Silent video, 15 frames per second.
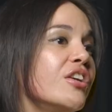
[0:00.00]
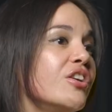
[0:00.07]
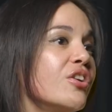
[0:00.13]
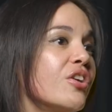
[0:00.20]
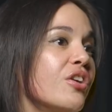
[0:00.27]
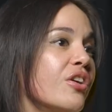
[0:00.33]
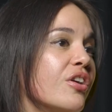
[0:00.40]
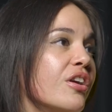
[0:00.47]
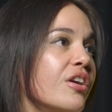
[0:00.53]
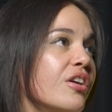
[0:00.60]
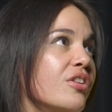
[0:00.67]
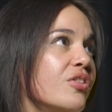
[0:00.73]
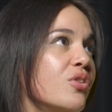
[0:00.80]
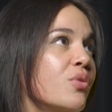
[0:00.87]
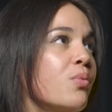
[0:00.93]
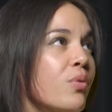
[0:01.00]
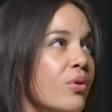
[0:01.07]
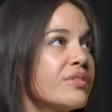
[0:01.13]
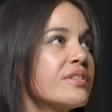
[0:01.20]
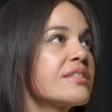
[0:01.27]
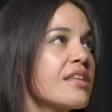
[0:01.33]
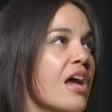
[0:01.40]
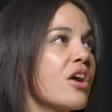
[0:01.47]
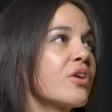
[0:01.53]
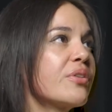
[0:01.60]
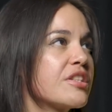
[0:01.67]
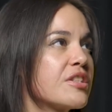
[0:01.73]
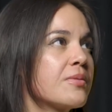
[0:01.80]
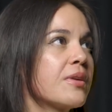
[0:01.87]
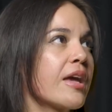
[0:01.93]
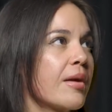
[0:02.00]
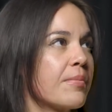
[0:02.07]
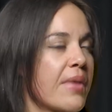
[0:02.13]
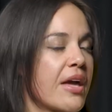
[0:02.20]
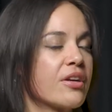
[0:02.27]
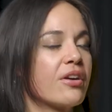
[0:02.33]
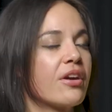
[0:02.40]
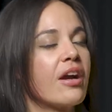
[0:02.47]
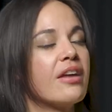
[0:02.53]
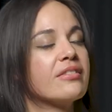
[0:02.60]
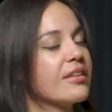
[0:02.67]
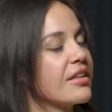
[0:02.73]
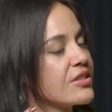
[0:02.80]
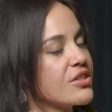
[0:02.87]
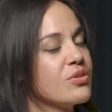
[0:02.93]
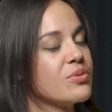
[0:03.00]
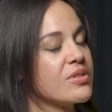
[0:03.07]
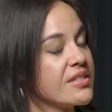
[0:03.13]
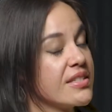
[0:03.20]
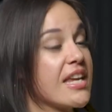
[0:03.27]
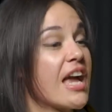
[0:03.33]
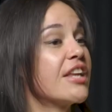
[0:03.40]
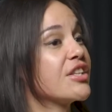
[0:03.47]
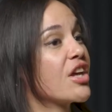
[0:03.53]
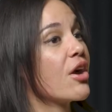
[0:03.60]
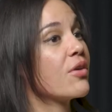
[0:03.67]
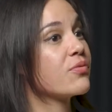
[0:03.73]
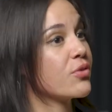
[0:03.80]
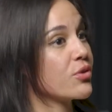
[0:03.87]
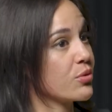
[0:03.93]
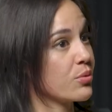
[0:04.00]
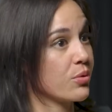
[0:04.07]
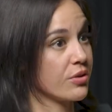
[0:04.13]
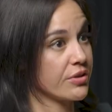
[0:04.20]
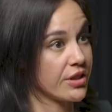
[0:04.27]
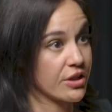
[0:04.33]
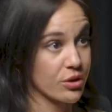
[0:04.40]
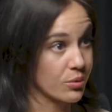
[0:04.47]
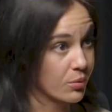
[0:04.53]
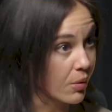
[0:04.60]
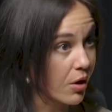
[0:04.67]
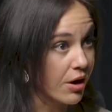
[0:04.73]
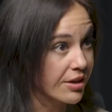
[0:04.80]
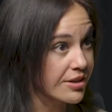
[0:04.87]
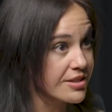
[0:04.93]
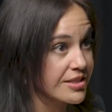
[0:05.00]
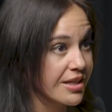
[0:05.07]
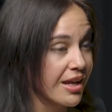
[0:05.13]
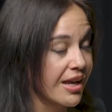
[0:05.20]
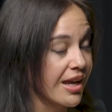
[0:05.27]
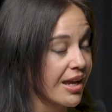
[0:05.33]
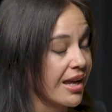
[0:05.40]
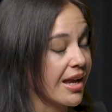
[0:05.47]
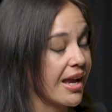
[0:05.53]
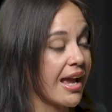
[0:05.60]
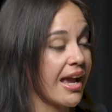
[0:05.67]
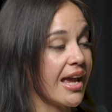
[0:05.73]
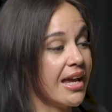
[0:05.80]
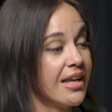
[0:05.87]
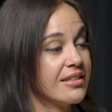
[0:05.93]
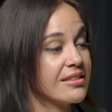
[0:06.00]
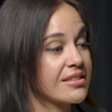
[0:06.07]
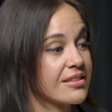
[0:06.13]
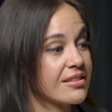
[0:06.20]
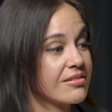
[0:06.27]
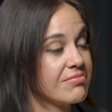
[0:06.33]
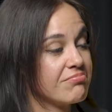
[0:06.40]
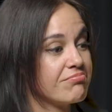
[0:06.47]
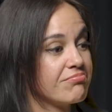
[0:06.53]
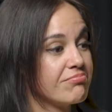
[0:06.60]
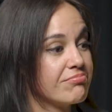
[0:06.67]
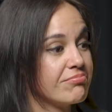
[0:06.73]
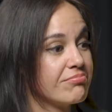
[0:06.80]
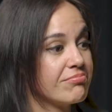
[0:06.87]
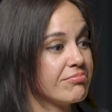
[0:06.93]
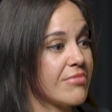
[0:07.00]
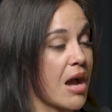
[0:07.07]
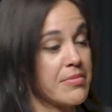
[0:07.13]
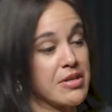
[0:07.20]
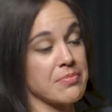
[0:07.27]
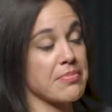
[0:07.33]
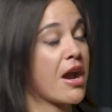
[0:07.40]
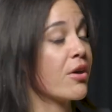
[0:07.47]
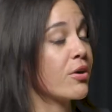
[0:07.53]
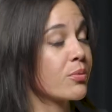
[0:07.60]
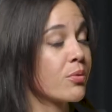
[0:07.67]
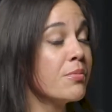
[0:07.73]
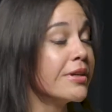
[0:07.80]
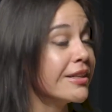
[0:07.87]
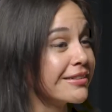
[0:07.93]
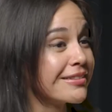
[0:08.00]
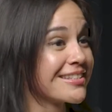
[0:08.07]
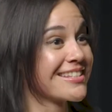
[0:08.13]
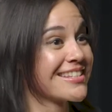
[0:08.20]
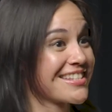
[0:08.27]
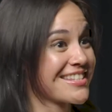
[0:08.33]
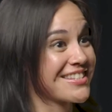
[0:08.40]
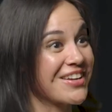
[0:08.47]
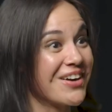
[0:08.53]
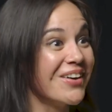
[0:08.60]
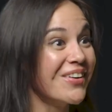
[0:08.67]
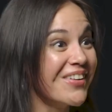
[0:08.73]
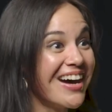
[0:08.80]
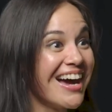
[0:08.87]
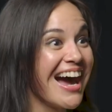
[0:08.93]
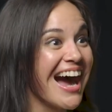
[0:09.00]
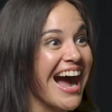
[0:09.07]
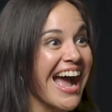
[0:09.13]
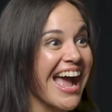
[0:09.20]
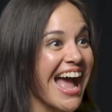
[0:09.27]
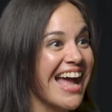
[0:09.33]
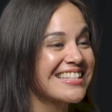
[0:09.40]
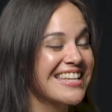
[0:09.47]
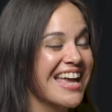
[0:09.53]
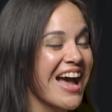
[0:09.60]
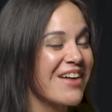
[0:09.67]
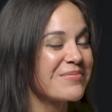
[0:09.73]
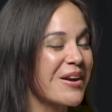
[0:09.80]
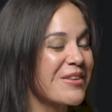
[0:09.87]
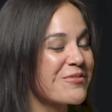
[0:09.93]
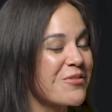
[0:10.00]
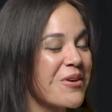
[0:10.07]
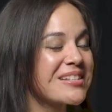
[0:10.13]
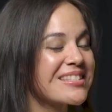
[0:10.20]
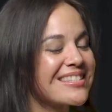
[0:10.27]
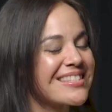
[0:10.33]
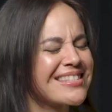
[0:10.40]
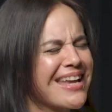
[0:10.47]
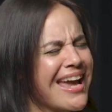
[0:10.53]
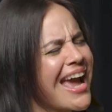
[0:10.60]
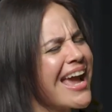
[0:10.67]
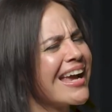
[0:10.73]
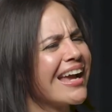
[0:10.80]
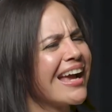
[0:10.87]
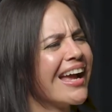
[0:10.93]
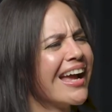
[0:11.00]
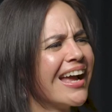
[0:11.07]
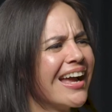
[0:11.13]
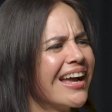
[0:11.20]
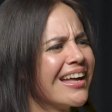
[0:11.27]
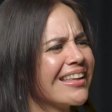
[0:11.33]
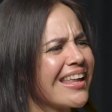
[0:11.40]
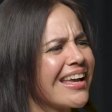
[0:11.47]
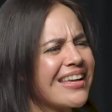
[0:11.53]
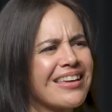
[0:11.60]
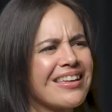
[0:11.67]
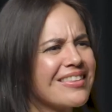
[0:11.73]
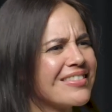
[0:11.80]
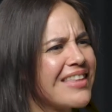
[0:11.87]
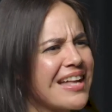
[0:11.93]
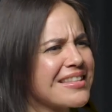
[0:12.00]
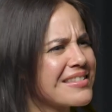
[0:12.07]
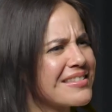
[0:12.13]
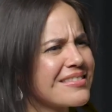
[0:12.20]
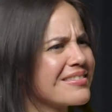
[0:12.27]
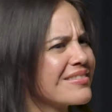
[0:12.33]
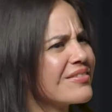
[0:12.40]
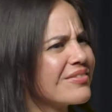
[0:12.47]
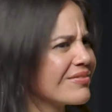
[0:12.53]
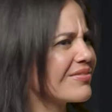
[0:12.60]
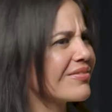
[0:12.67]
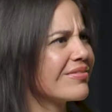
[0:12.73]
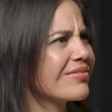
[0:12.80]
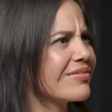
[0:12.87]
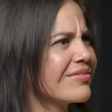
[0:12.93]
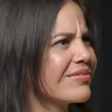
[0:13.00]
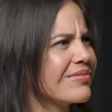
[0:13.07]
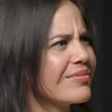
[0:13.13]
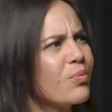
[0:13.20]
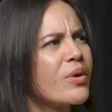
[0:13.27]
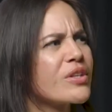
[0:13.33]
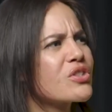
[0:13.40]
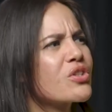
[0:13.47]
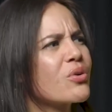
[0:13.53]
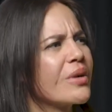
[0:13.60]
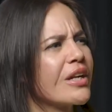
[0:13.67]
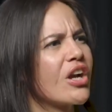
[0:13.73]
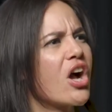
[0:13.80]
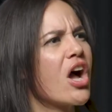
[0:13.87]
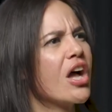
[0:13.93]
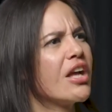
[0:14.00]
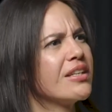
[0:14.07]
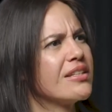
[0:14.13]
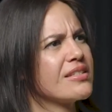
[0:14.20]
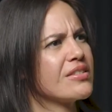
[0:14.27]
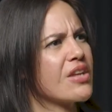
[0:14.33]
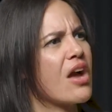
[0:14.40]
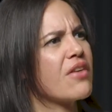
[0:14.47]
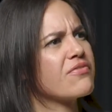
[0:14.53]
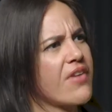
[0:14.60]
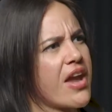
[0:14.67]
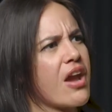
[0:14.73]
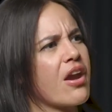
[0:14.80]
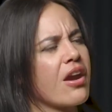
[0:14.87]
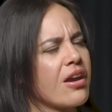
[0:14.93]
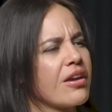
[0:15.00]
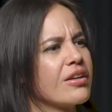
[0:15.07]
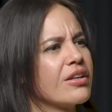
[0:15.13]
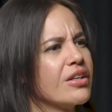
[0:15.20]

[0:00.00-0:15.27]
The world is not going to get better unless you stand up for the world that you want. And I'm an empowered woman. So I had to have my voice and say, hey, like, that's what's going on is not fair.